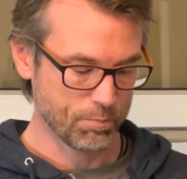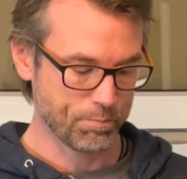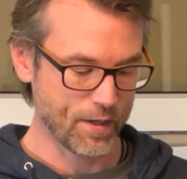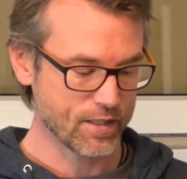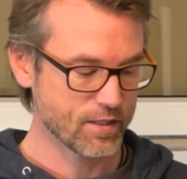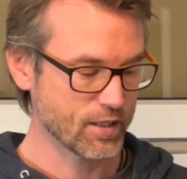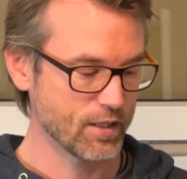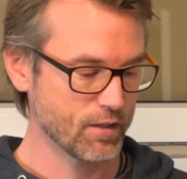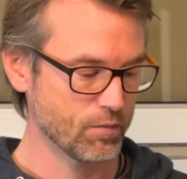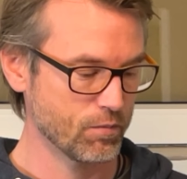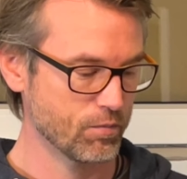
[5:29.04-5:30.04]

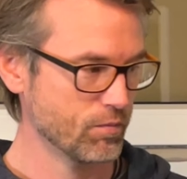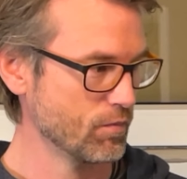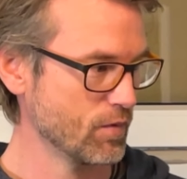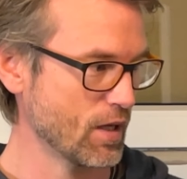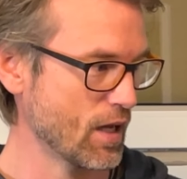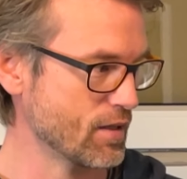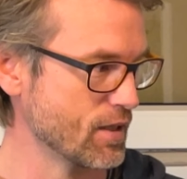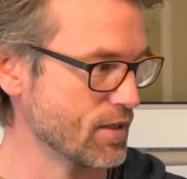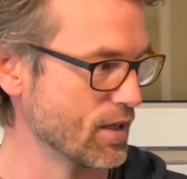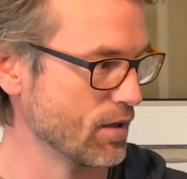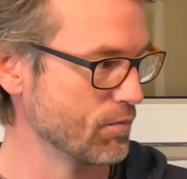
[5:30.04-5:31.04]
Basically, as I
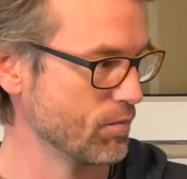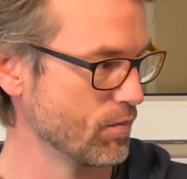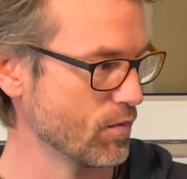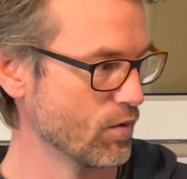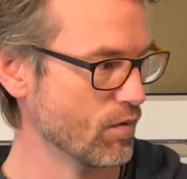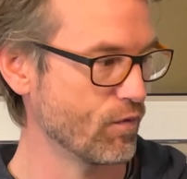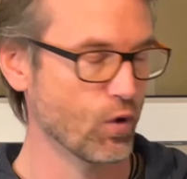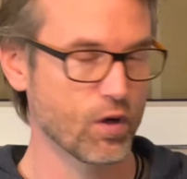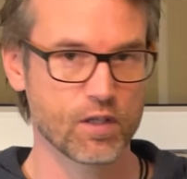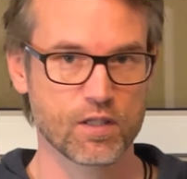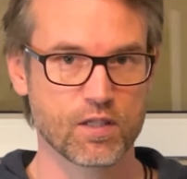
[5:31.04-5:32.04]
said, the
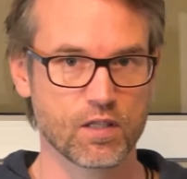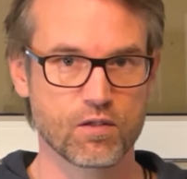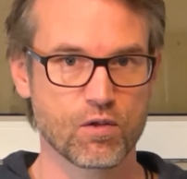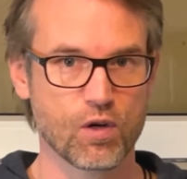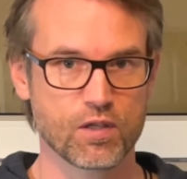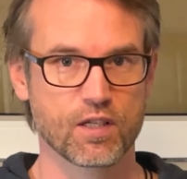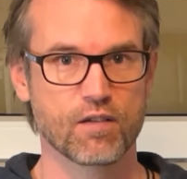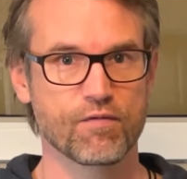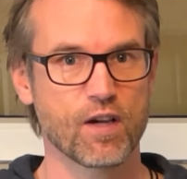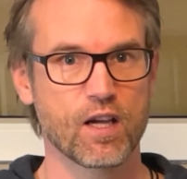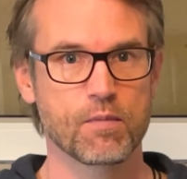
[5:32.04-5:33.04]
wort is a toxic
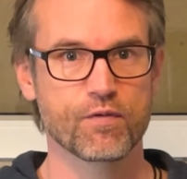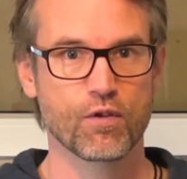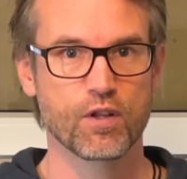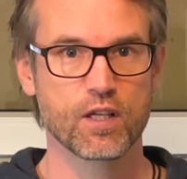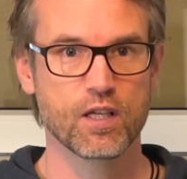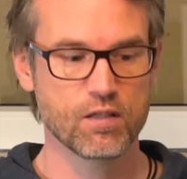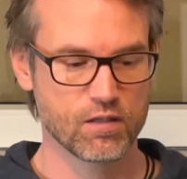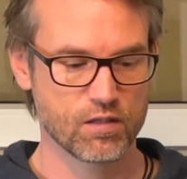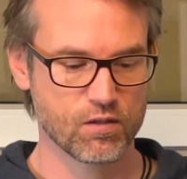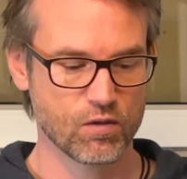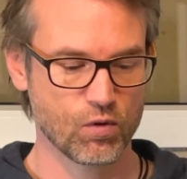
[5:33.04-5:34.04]
environment for the
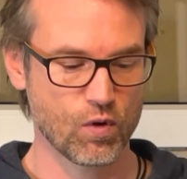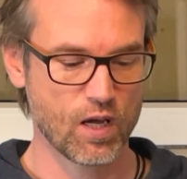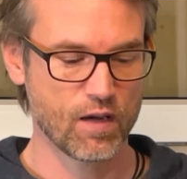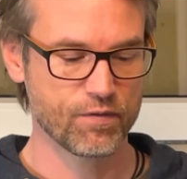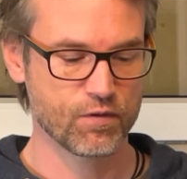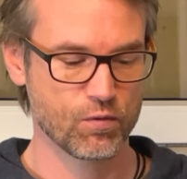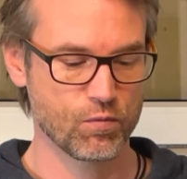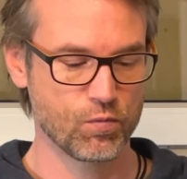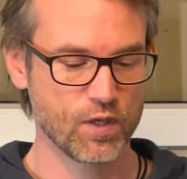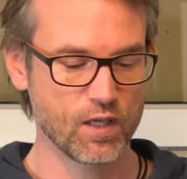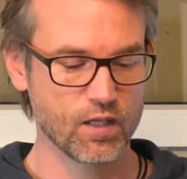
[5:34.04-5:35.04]
yeast, so you have to
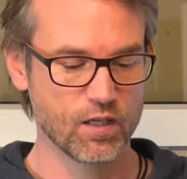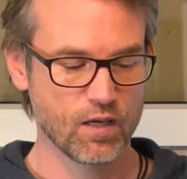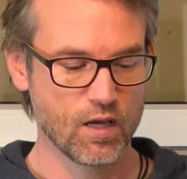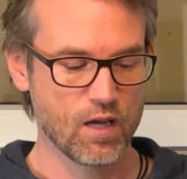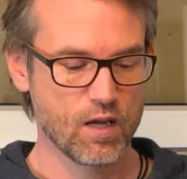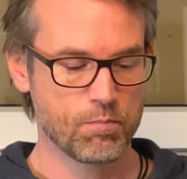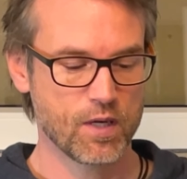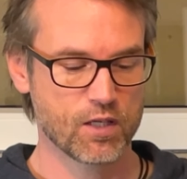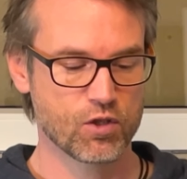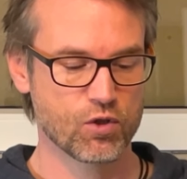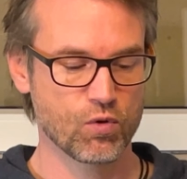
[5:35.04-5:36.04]
really
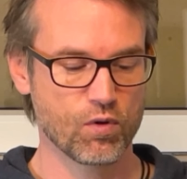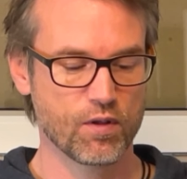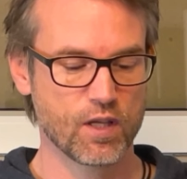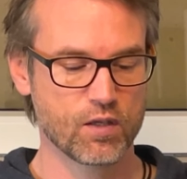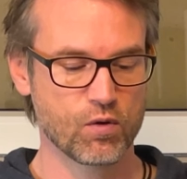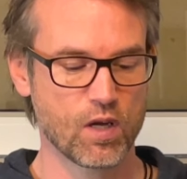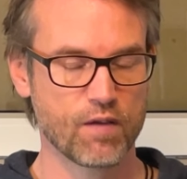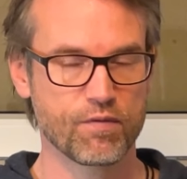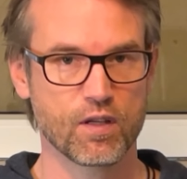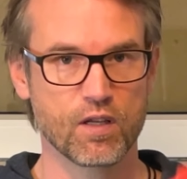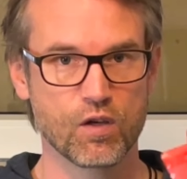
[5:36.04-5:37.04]
make sure that you
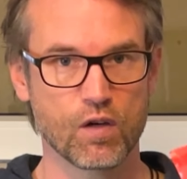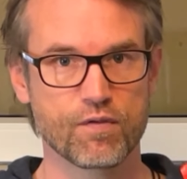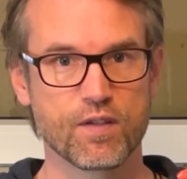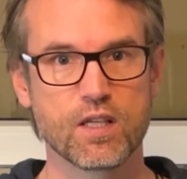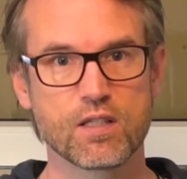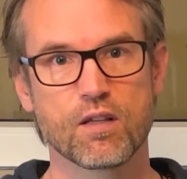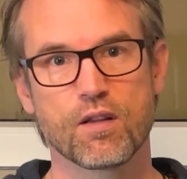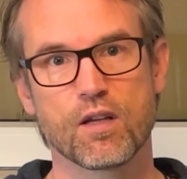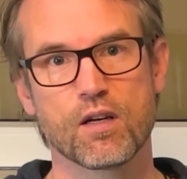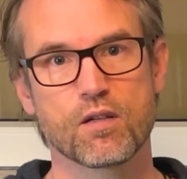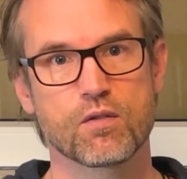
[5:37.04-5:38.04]
have enough yeast in
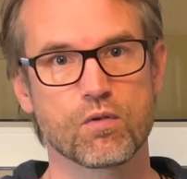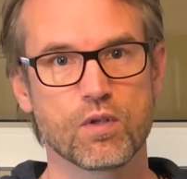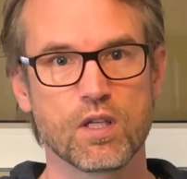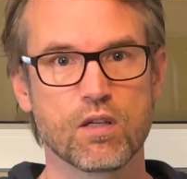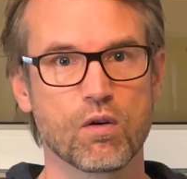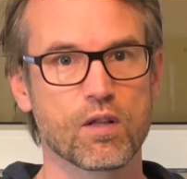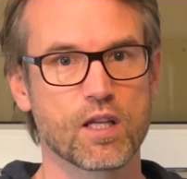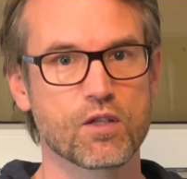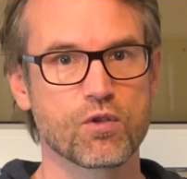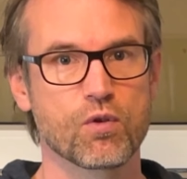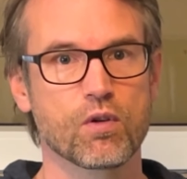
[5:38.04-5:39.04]
there to eat all that
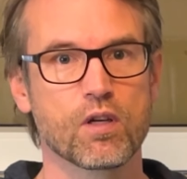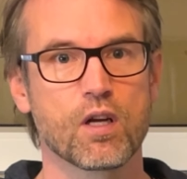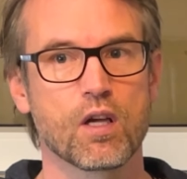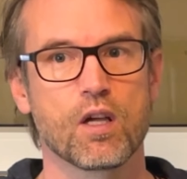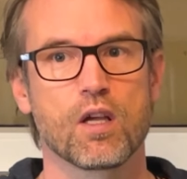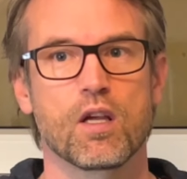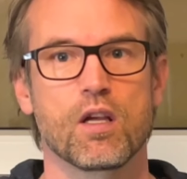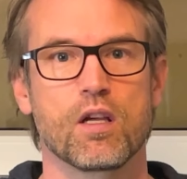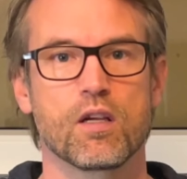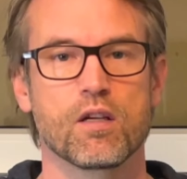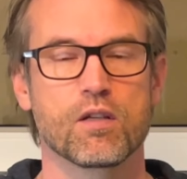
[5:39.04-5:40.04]
sugar,
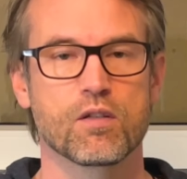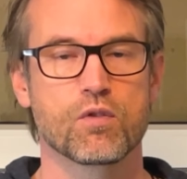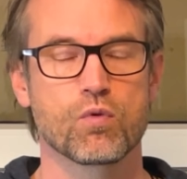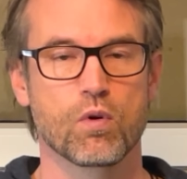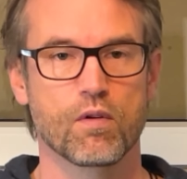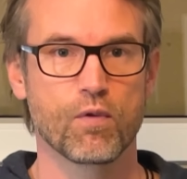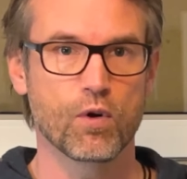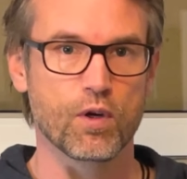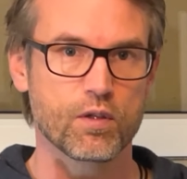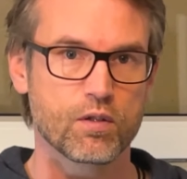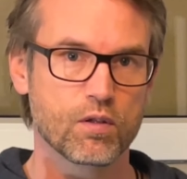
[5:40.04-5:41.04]
to
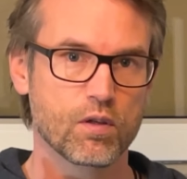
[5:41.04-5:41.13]
avoid